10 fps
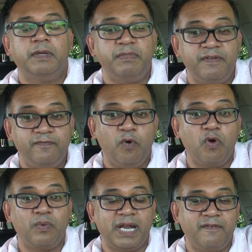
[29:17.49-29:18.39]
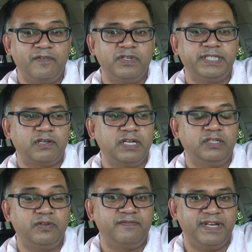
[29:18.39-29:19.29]
Before, when I first
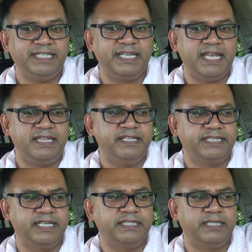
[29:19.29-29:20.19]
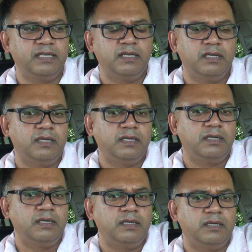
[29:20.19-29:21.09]
started to investigate these things,
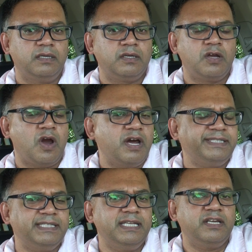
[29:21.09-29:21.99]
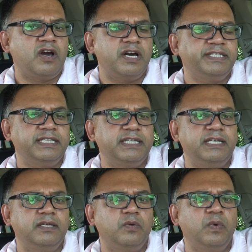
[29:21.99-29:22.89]

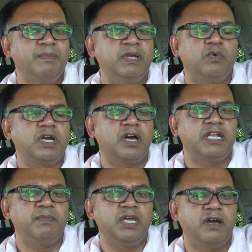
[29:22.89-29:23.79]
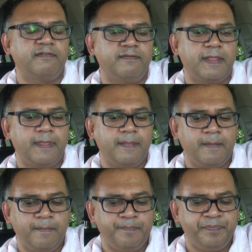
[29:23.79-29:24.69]
constantly, women were cutting me off.
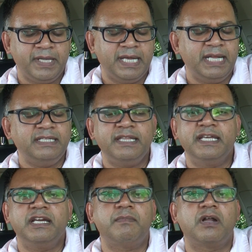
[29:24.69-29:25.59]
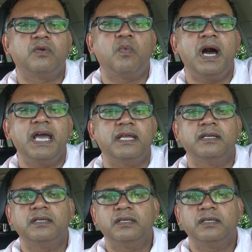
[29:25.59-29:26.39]
And I had to think about it. Why?